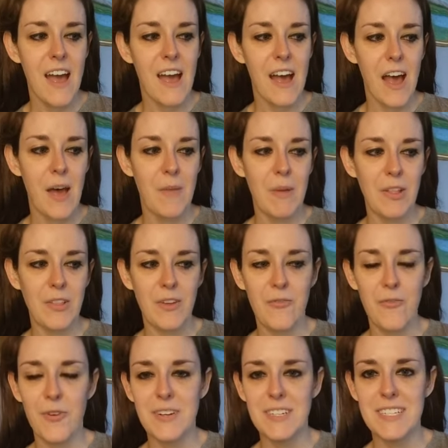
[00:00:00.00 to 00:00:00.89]
I look
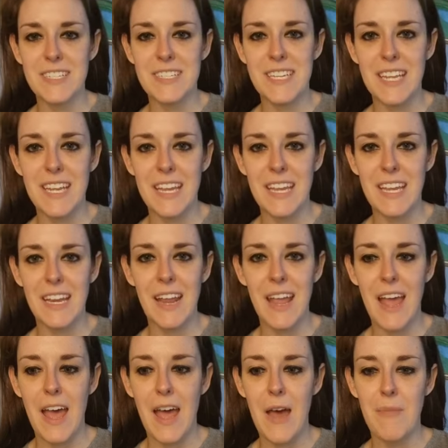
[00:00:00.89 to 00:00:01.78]
forward to
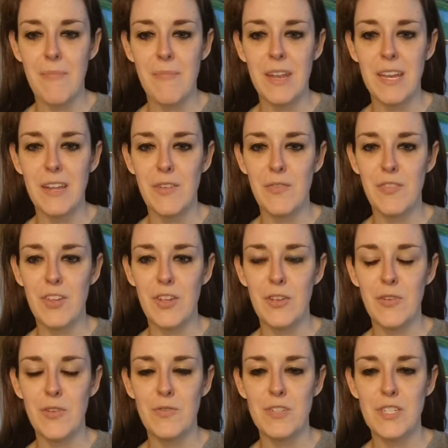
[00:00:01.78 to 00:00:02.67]
seeing many of
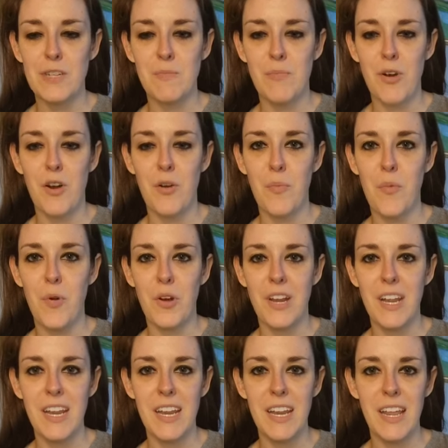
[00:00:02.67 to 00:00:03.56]
you tomorrow
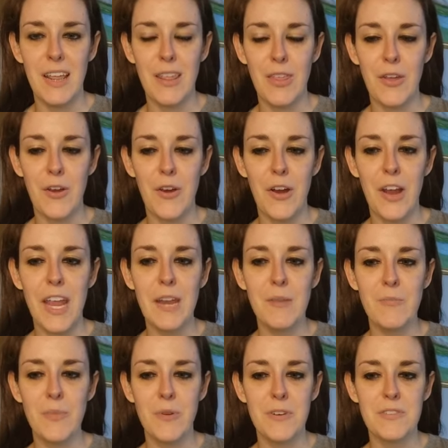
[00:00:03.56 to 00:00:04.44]
morning, either in
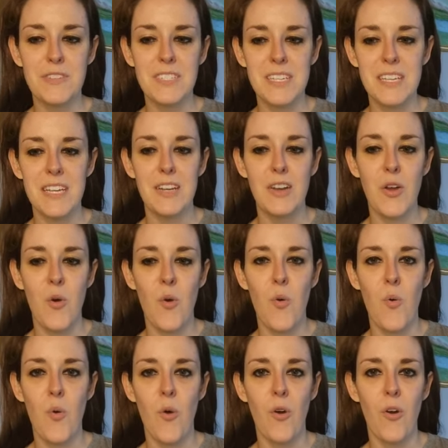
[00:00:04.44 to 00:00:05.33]
person
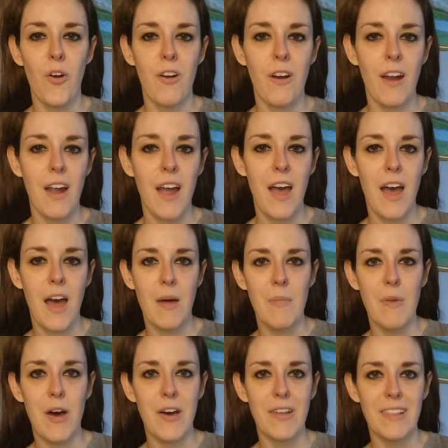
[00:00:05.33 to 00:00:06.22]
or
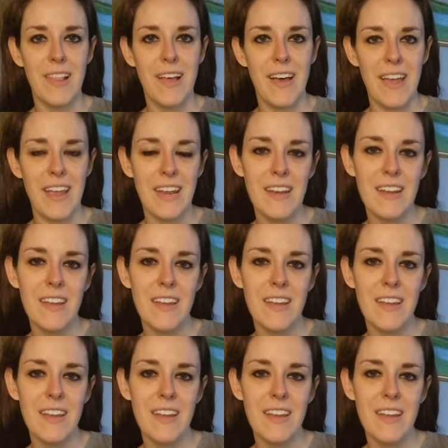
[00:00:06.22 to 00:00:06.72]
online